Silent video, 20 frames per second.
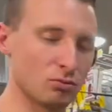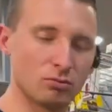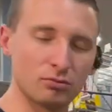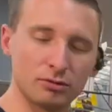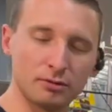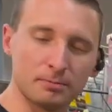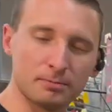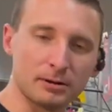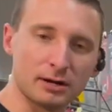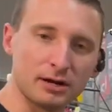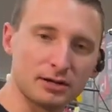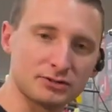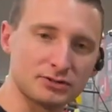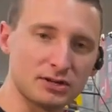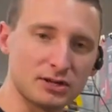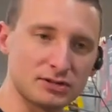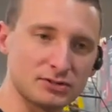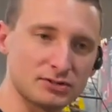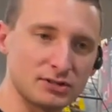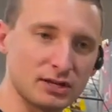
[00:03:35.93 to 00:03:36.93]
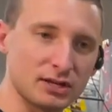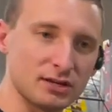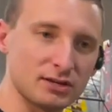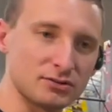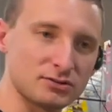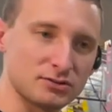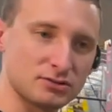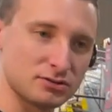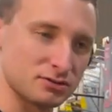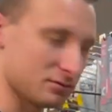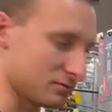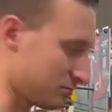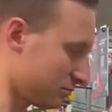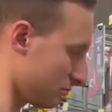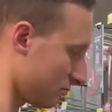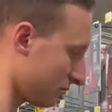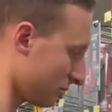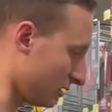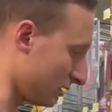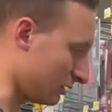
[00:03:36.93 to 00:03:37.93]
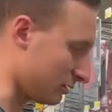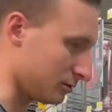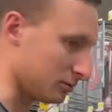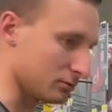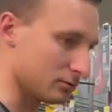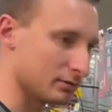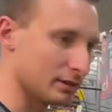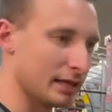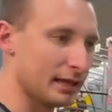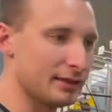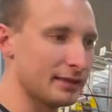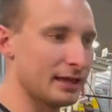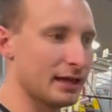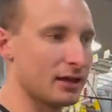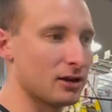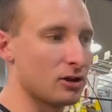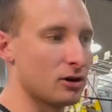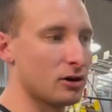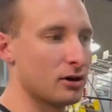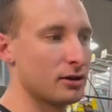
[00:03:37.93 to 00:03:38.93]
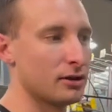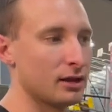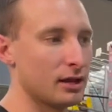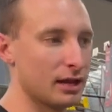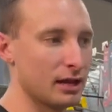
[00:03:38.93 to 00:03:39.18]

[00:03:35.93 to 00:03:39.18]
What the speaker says: the process is you lay that on,